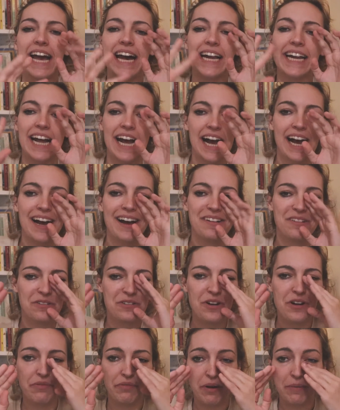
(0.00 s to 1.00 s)
and I
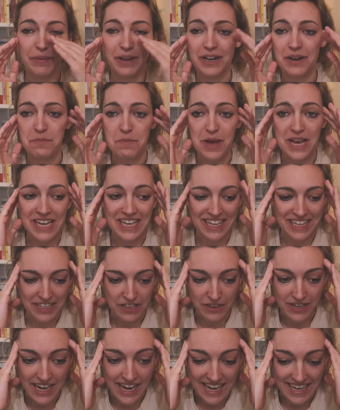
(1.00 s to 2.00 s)
don't know if I'm gonna make it,
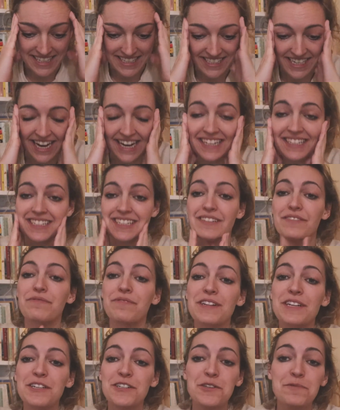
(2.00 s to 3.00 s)
you guys. I did
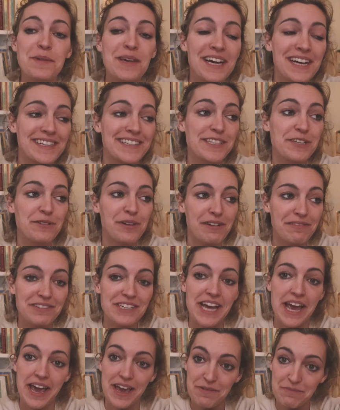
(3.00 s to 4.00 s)
finish Because You Love
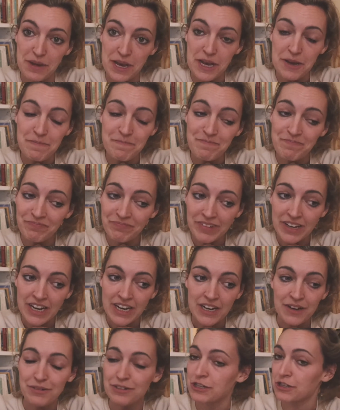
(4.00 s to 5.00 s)
to Hate Me,
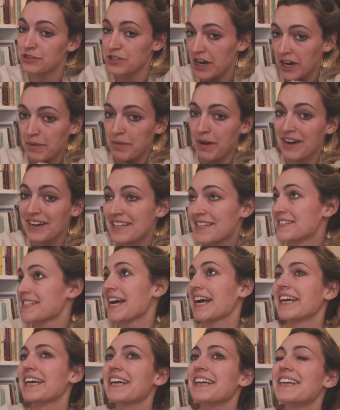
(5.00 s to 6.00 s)
which I'll talk about in a
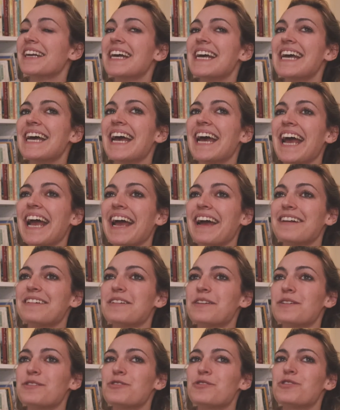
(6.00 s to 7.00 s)
second,
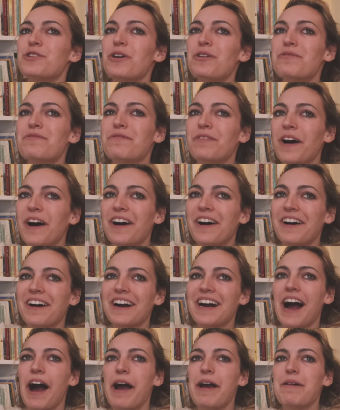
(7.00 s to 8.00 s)
and so
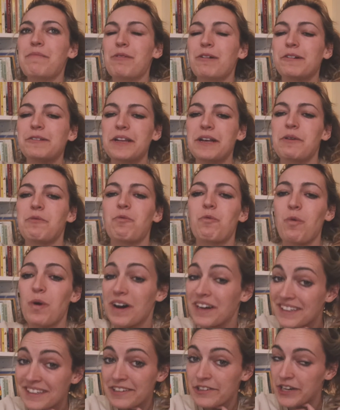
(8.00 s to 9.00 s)
far I am only
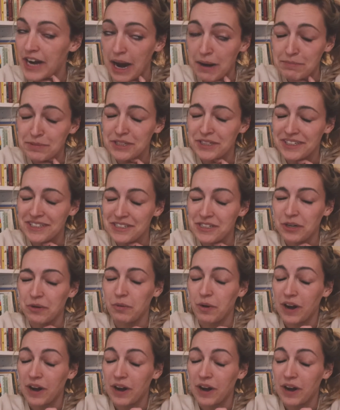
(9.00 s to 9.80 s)
1 chapter into